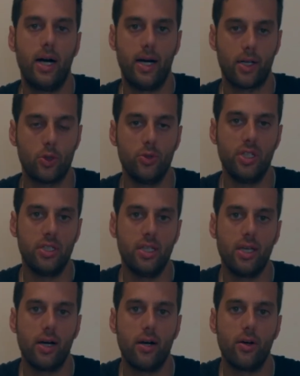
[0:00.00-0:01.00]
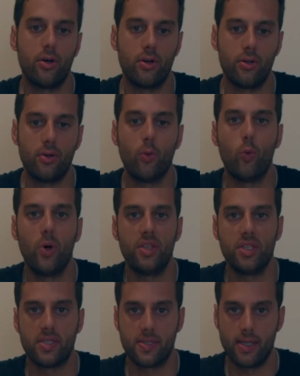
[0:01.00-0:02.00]
a good idea on
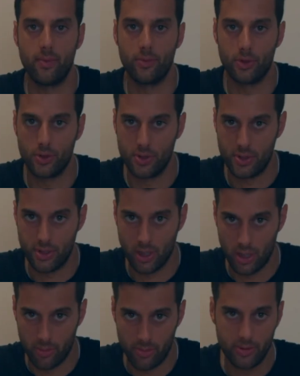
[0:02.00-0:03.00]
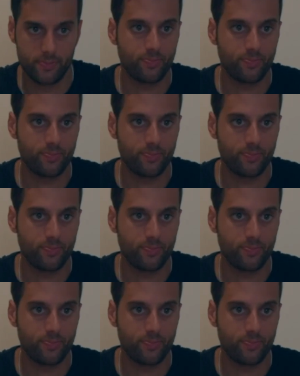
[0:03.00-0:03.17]
when it's time to stop.